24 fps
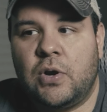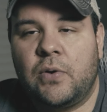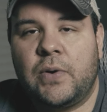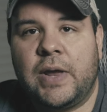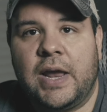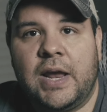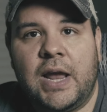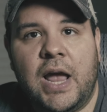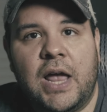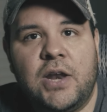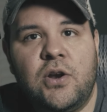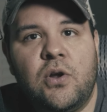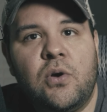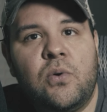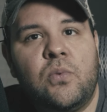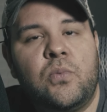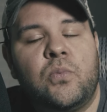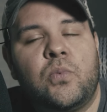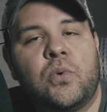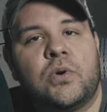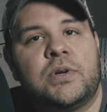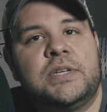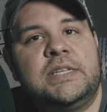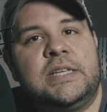Okay, I know
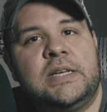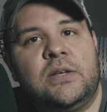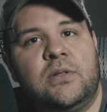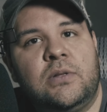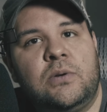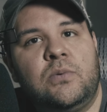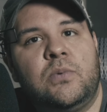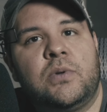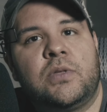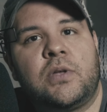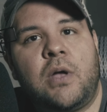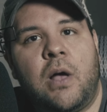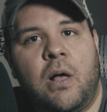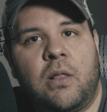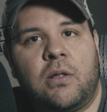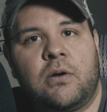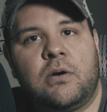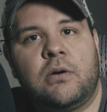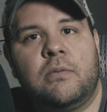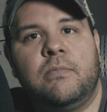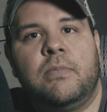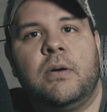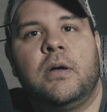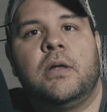we're dealing with
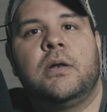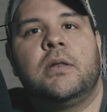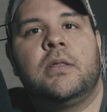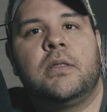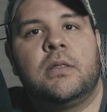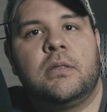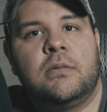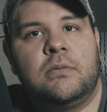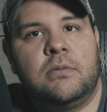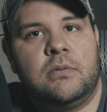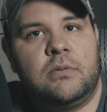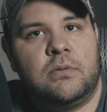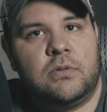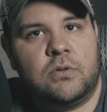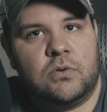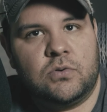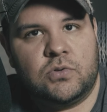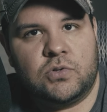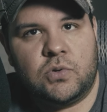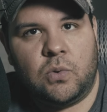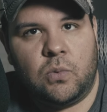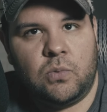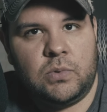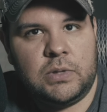color, but
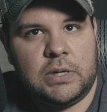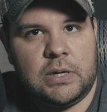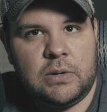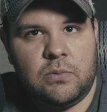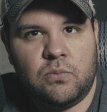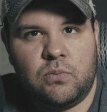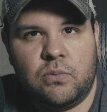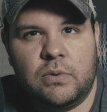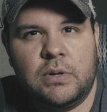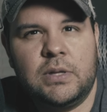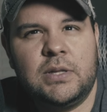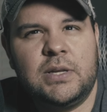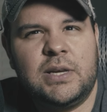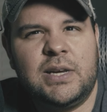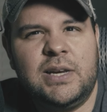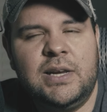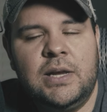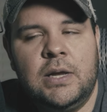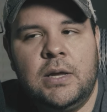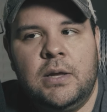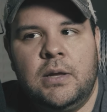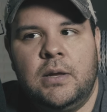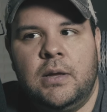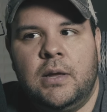there's only really
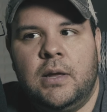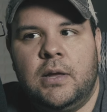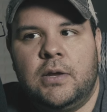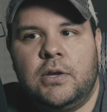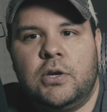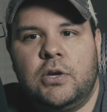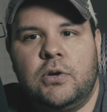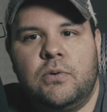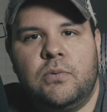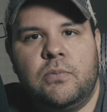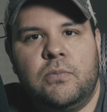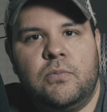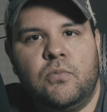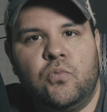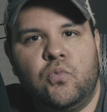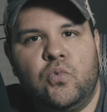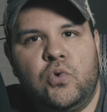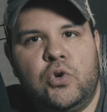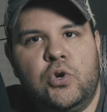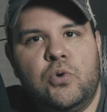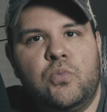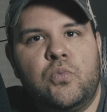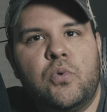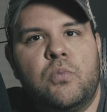you
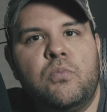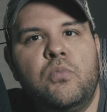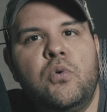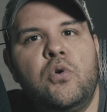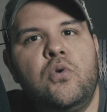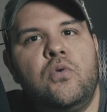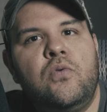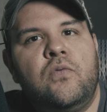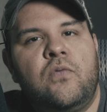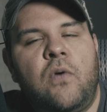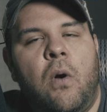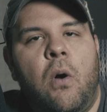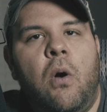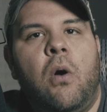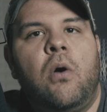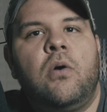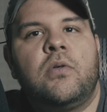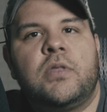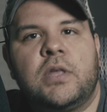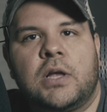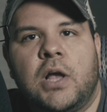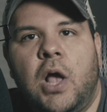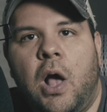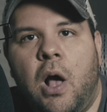remove
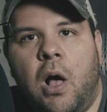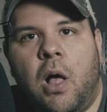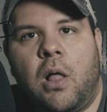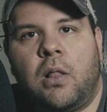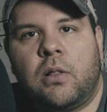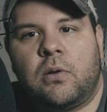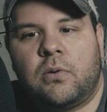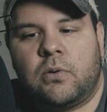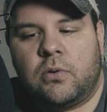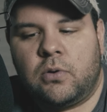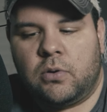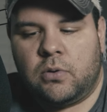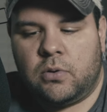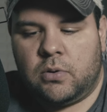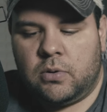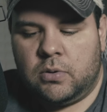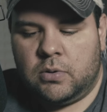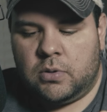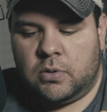all the color